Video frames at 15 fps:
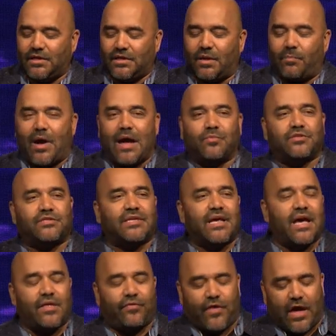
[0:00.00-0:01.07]
The Bible
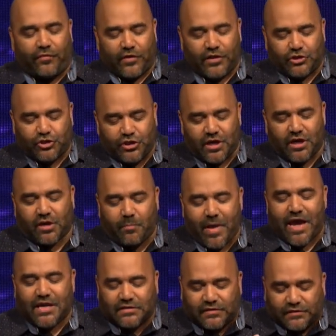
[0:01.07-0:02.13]
said that this young
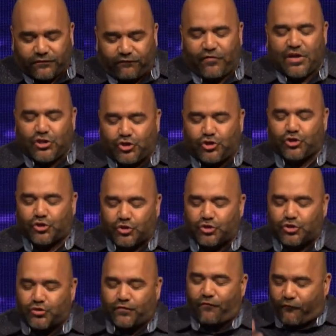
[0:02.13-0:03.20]
man's
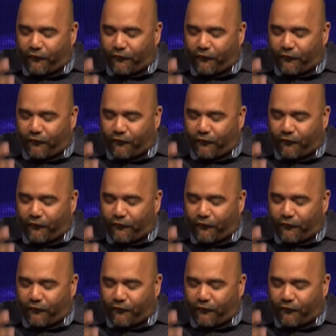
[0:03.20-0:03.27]
features